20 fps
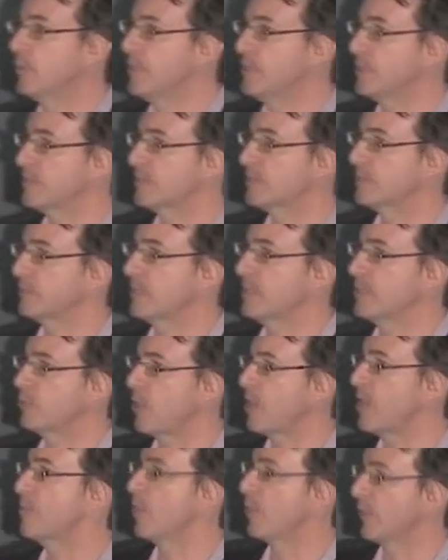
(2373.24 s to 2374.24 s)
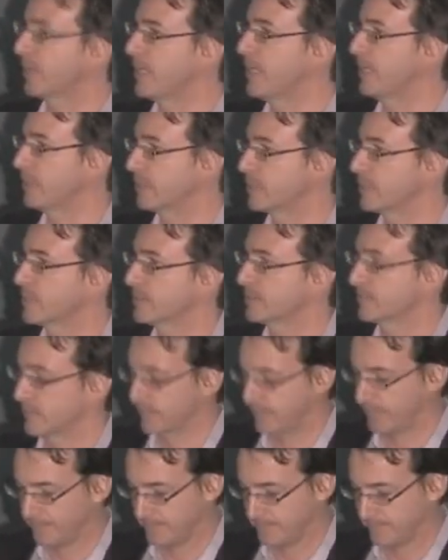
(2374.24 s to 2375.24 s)
can make them do these
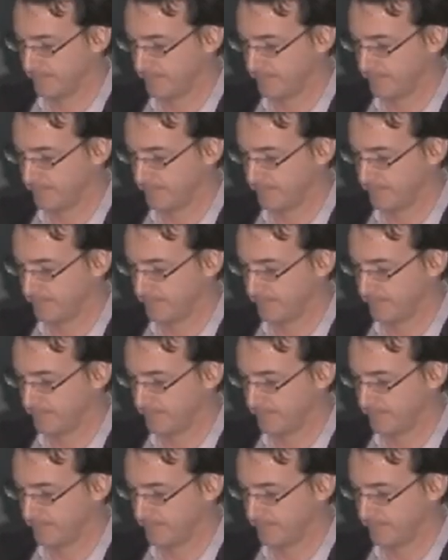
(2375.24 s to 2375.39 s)
incredible